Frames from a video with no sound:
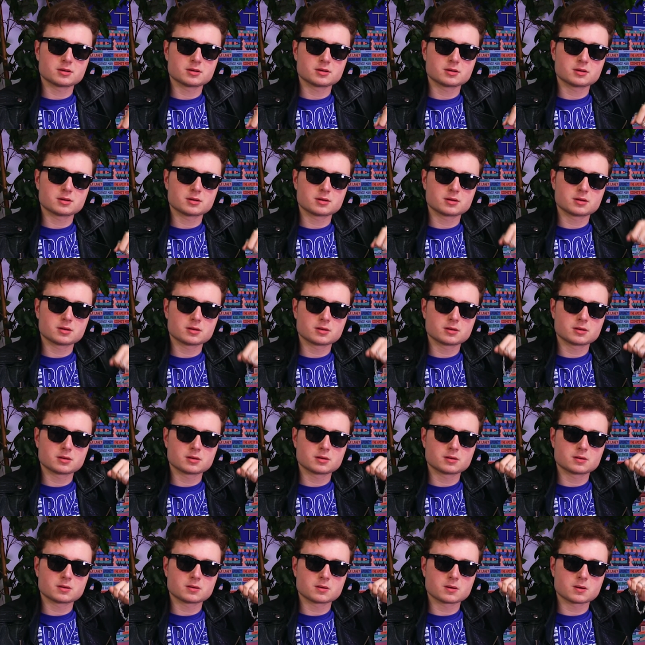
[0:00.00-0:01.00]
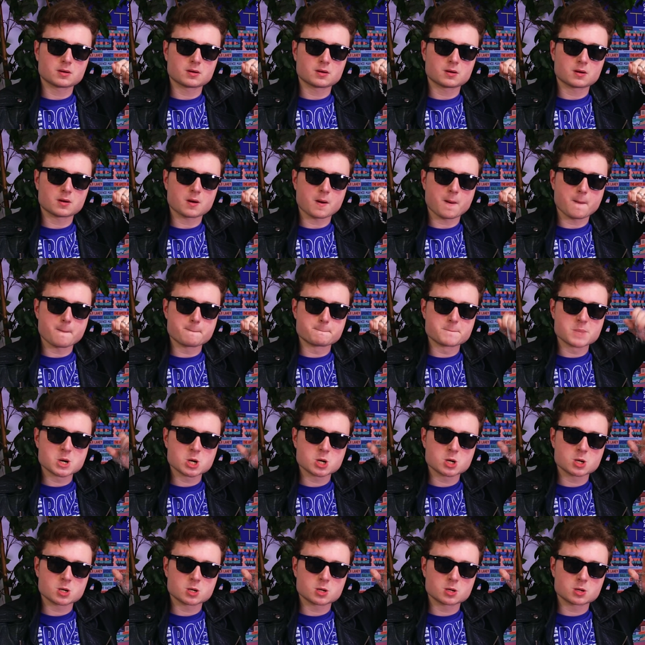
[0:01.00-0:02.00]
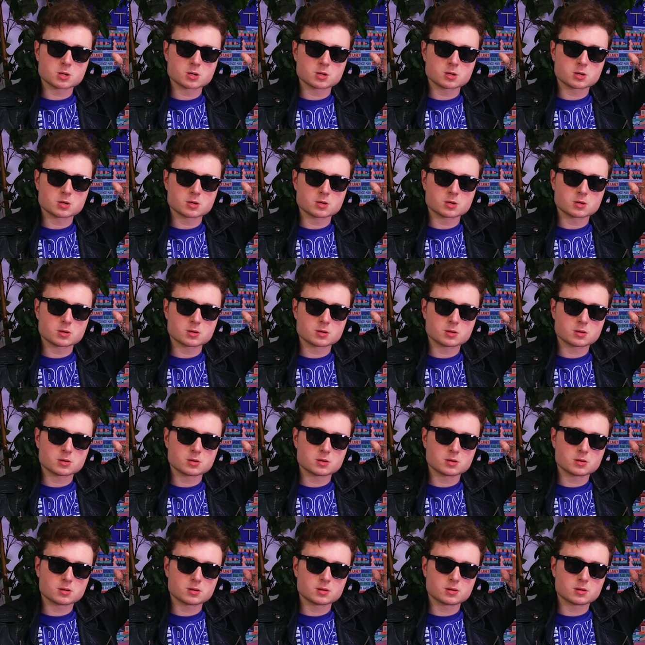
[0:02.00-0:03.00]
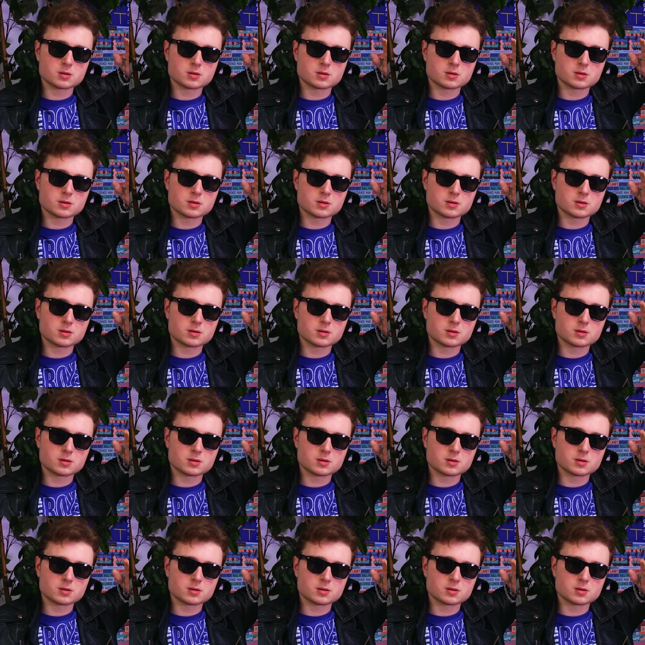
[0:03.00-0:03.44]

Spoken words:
(silence)